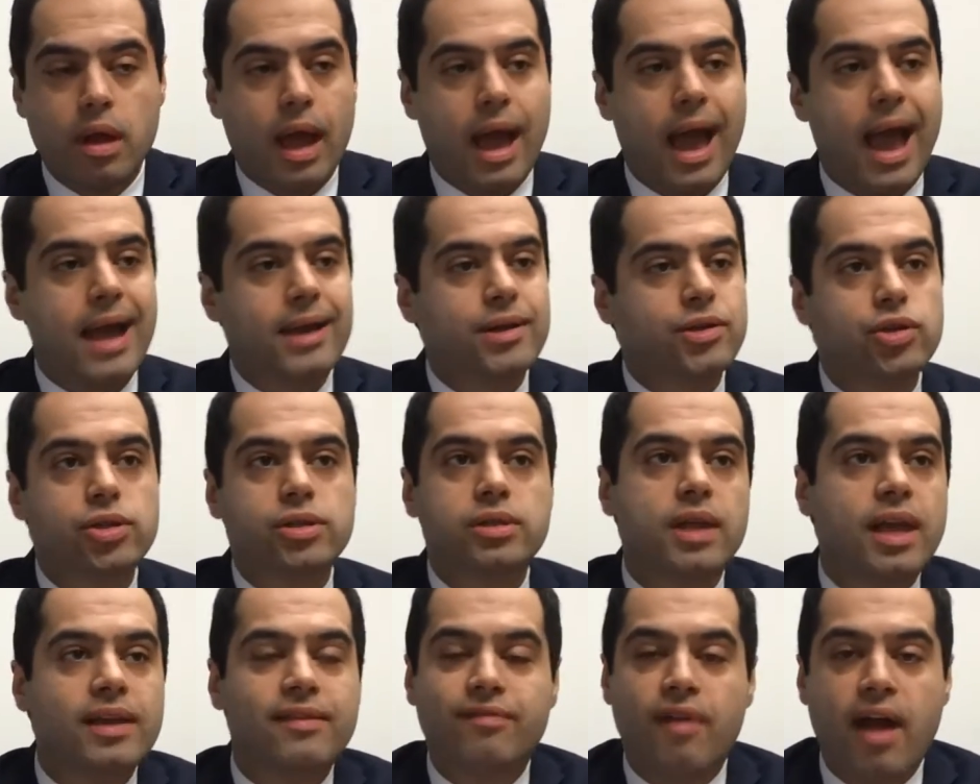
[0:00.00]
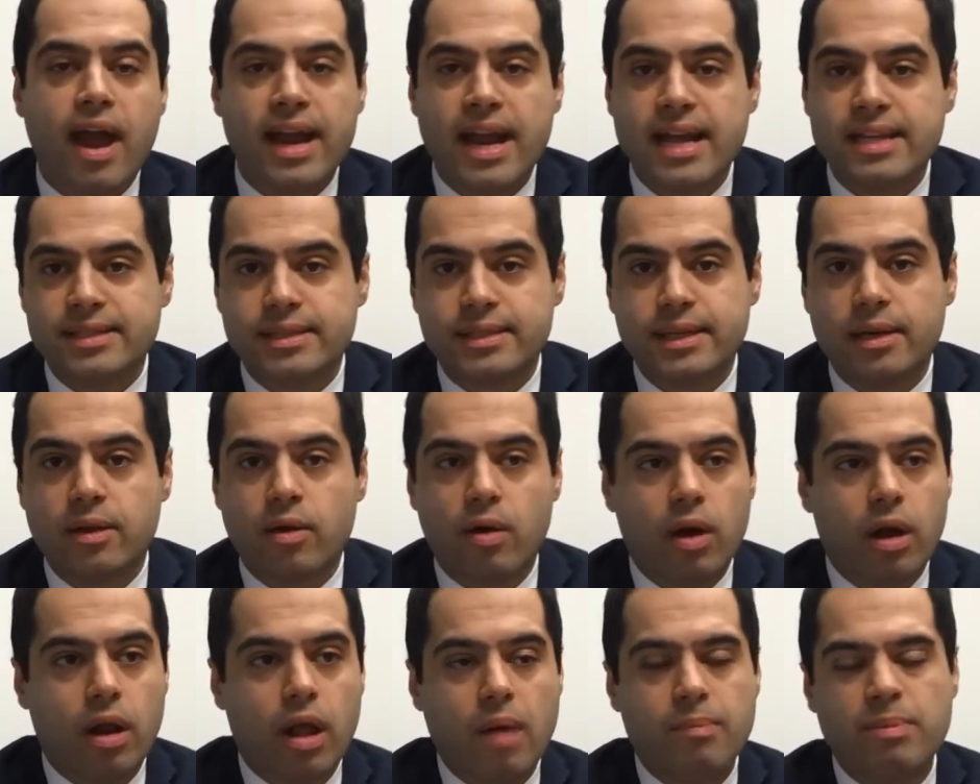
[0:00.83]
And just like financing a
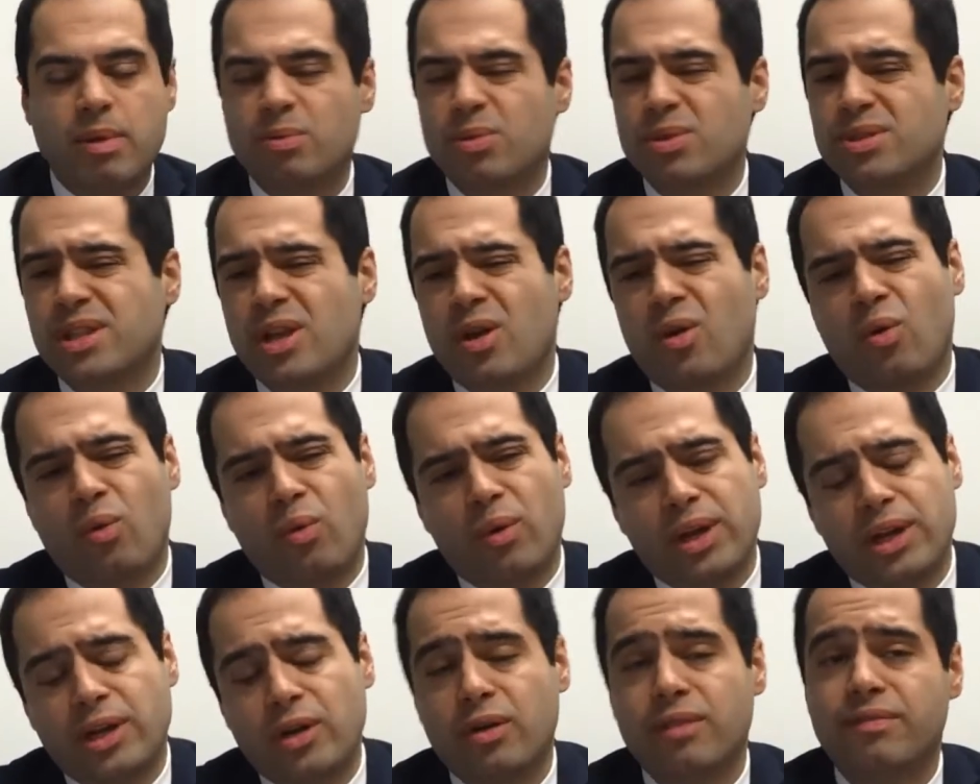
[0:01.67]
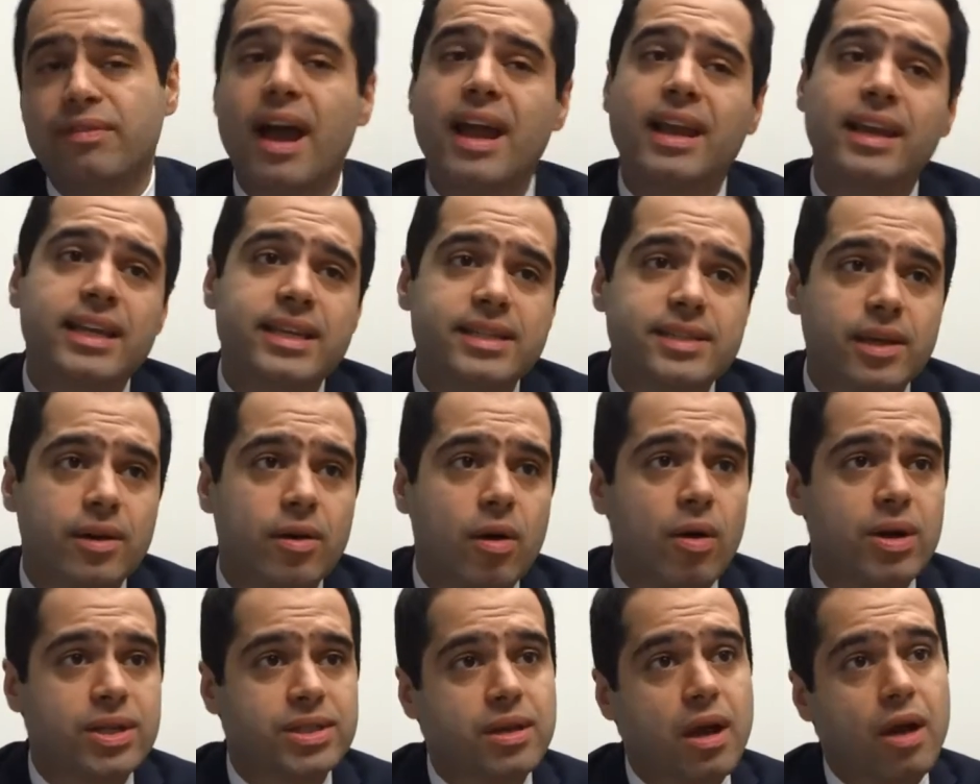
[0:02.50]
car, a lot of people say, oh, well, if I lease a
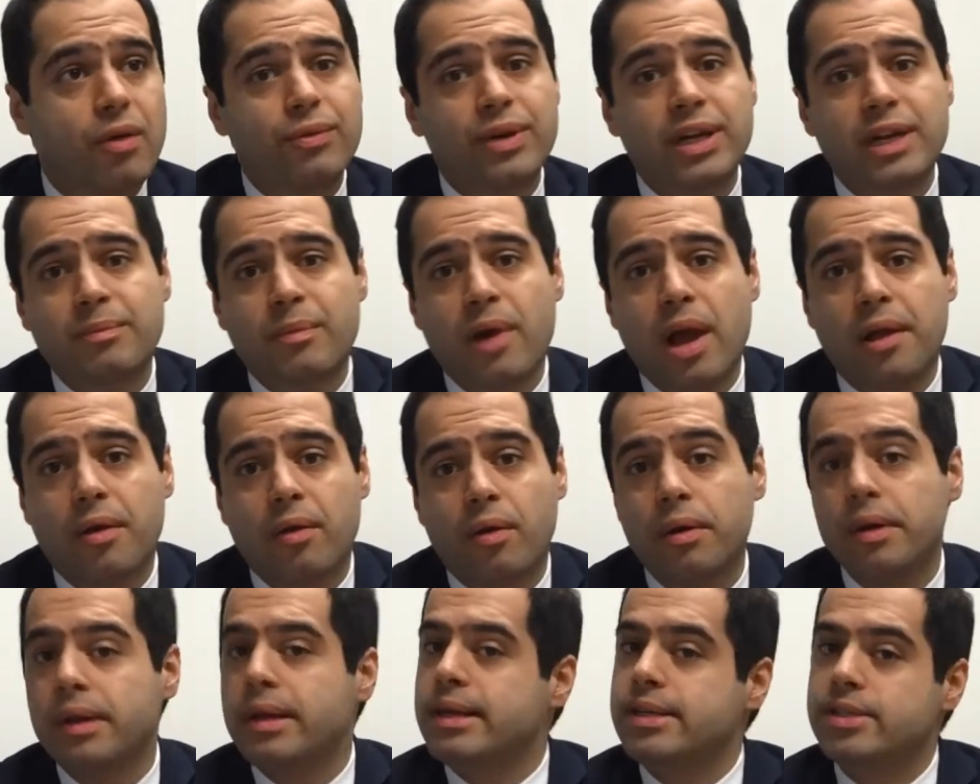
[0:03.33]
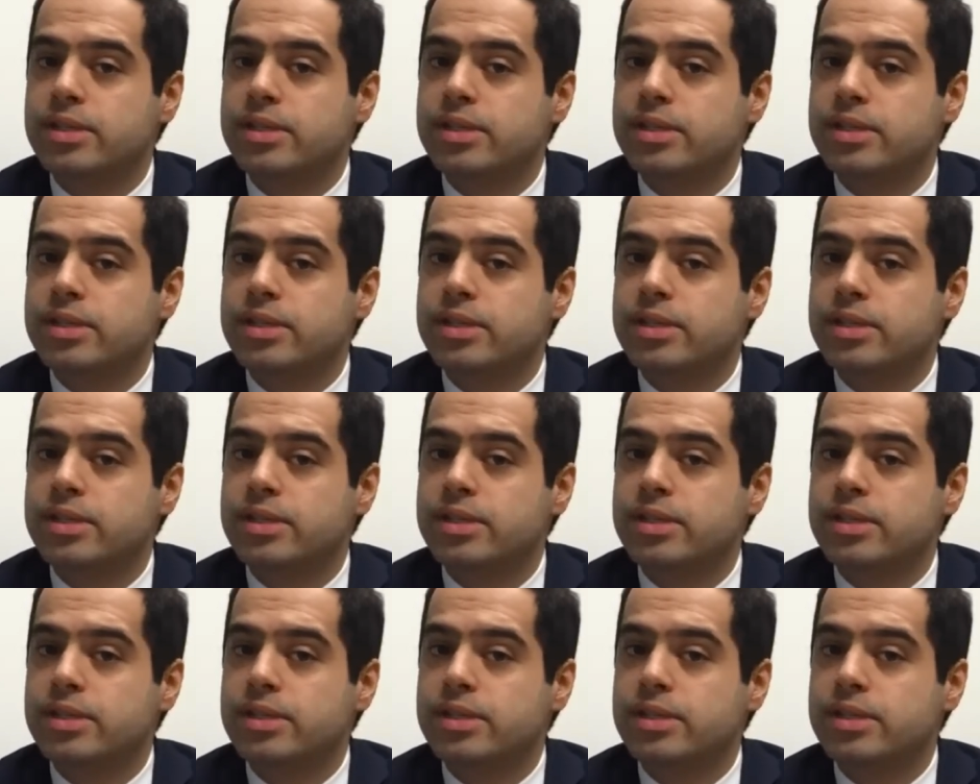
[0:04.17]
car, it's not really my car.